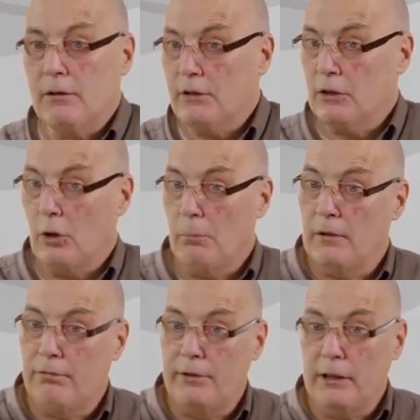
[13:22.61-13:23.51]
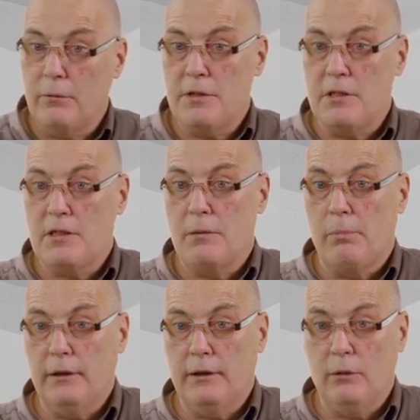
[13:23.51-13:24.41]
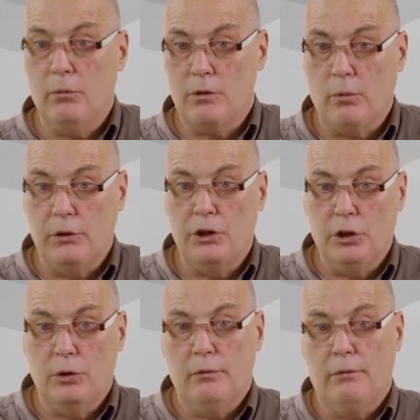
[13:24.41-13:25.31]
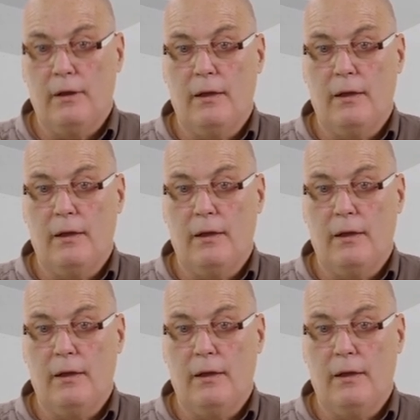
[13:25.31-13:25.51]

For example, the frequency stability was one issue.